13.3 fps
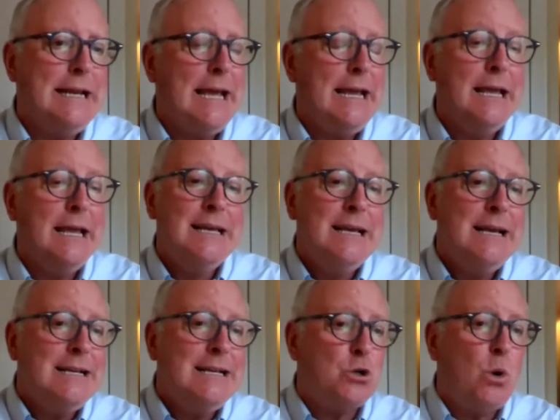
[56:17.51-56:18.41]
a
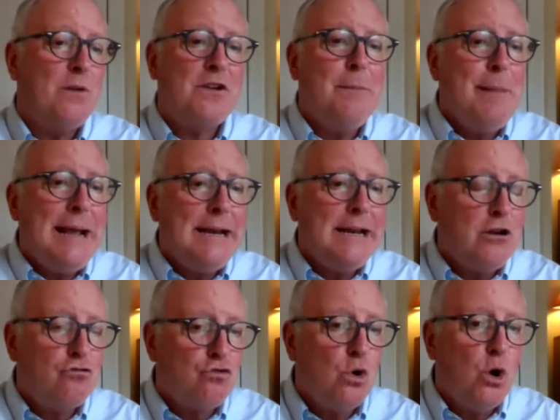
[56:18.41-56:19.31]
sort of command and
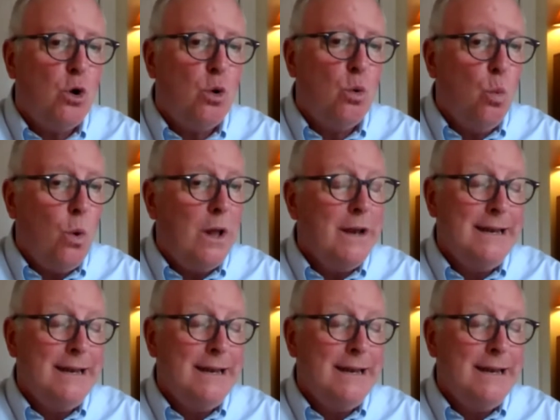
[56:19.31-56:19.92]
control,